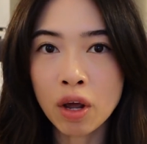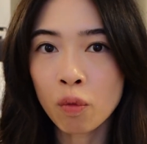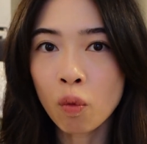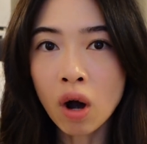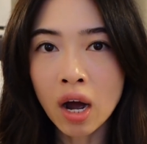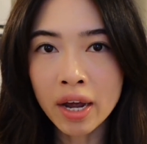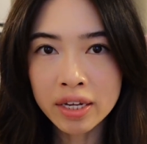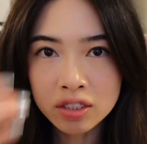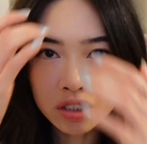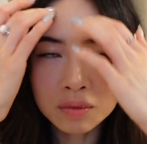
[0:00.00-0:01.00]
and why,
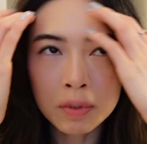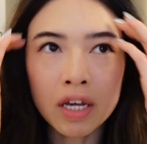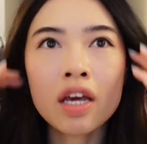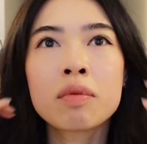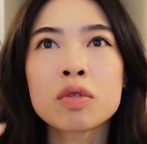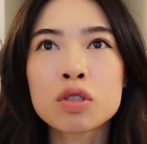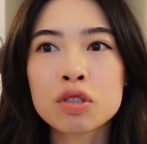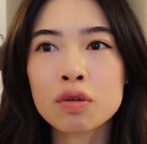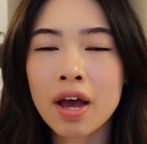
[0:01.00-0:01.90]
and just be able to